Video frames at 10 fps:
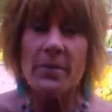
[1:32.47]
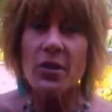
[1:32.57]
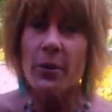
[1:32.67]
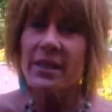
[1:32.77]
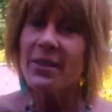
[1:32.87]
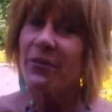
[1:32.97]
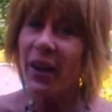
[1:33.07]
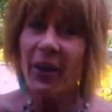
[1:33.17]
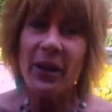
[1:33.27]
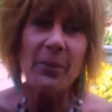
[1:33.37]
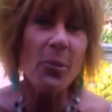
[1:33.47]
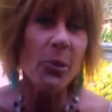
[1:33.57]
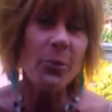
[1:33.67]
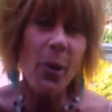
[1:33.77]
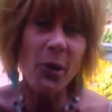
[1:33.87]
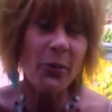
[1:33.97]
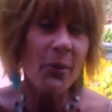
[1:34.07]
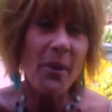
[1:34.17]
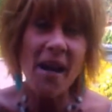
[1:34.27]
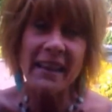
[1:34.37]
So it's a very important part of our
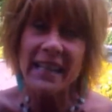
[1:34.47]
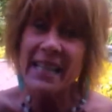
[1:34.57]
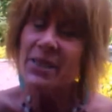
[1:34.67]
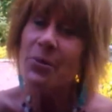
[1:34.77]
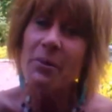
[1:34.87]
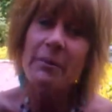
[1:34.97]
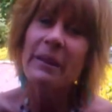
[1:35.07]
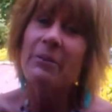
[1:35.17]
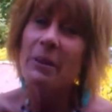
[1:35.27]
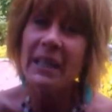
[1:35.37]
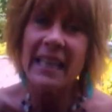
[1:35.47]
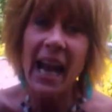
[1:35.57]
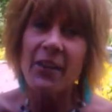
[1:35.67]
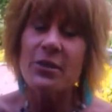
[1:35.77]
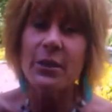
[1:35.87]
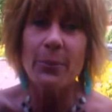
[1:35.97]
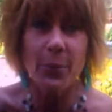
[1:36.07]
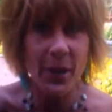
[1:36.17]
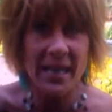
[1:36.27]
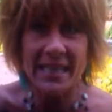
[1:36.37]
body. And as women, we really have to
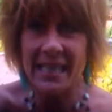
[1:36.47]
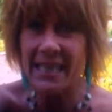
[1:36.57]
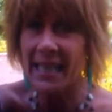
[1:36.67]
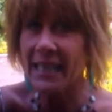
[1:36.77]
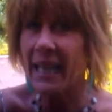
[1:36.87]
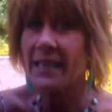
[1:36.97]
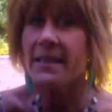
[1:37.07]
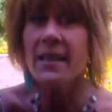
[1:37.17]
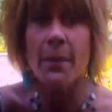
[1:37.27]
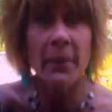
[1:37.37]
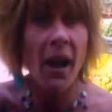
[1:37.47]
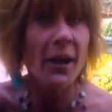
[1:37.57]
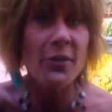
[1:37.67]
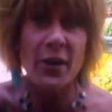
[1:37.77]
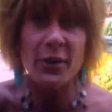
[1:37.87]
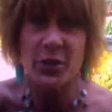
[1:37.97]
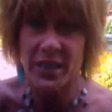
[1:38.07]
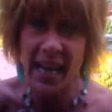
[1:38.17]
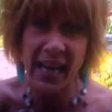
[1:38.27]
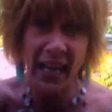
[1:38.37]
embrace this and get some kind of
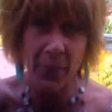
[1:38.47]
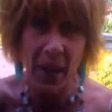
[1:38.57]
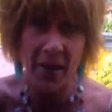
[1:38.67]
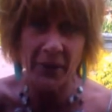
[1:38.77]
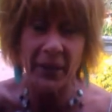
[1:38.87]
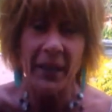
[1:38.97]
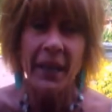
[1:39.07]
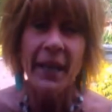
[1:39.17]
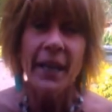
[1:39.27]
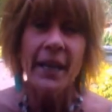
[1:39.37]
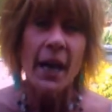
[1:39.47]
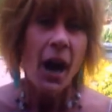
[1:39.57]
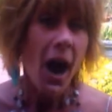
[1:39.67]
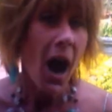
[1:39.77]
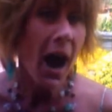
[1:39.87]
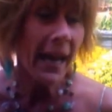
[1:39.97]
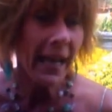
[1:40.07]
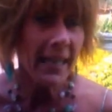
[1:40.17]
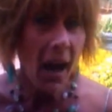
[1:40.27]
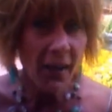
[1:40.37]
understanding about it. I
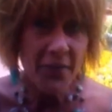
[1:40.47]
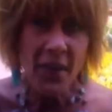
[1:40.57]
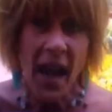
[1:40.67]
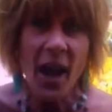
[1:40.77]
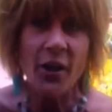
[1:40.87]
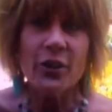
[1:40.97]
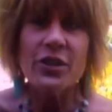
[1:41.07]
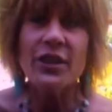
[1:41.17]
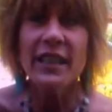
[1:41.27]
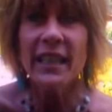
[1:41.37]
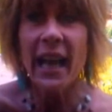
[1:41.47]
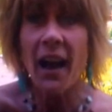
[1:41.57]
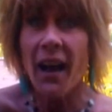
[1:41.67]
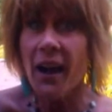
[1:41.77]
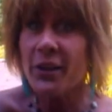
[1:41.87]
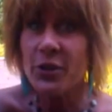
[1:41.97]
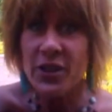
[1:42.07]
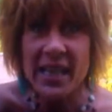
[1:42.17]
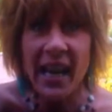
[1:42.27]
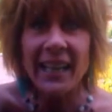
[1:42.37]
had not found the
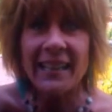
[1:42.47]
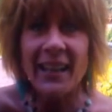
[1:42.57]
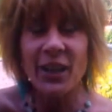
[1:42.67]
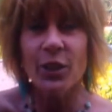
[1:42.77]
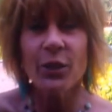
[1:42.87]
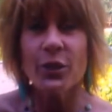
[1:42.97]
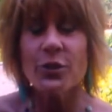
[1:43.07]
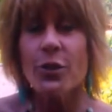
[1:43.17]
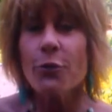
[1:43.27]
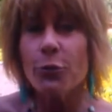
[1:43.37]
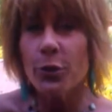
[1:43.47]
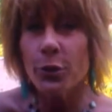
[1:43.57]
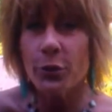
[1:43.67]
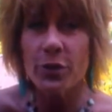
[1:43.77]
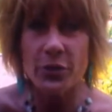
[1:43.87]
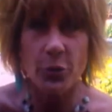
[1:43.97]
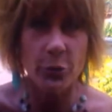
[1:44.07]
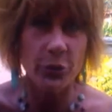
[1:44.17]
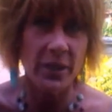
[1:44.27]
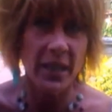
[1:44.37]
understanding that I learned through the
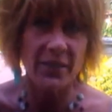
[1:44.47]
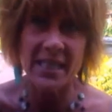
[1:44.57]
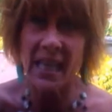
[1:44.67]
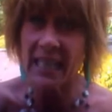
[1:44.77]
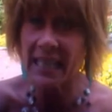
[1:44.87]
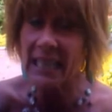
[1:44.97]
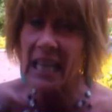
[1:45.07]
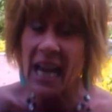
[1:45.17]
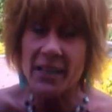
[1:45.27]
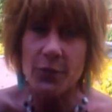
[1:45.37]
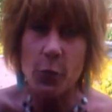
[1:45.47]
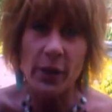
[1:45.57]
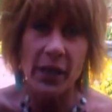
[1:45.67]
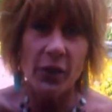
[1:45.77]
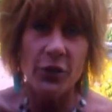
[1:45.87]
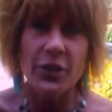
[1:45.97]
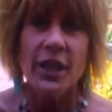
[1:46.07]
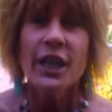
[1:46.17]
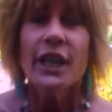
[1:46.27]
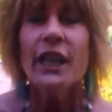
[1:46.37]
schools that I've studied in the last 4 years
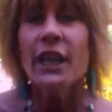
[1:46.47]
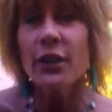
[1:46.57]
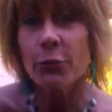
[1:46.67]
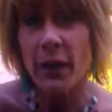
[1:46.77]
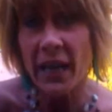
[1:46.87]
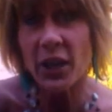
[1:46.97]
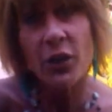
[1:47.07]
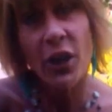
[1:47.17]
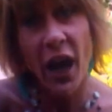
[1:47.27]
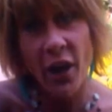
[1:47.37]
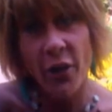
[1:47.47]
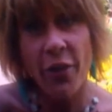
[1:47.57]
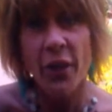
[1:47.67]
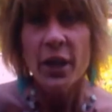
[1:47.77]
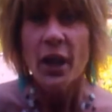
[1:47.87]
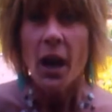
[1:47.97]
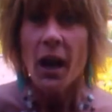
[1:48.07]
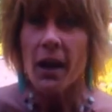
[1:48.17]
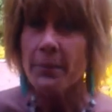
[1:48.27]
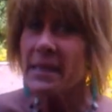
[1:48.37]
in the regular health
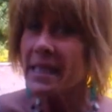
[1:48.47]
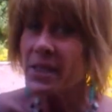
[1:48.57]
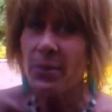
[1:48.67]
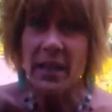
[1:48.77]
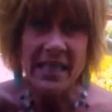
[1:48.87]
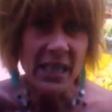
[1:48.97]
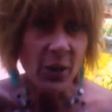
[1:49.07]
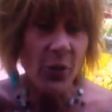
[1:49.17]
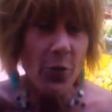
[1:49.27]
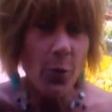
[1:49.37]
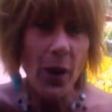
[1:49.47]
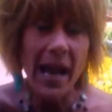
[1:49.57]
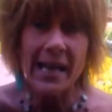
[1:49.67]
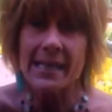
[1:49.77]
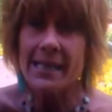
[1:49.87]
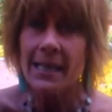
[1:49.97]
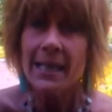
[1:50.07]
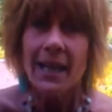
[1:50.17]
system that's here in the West.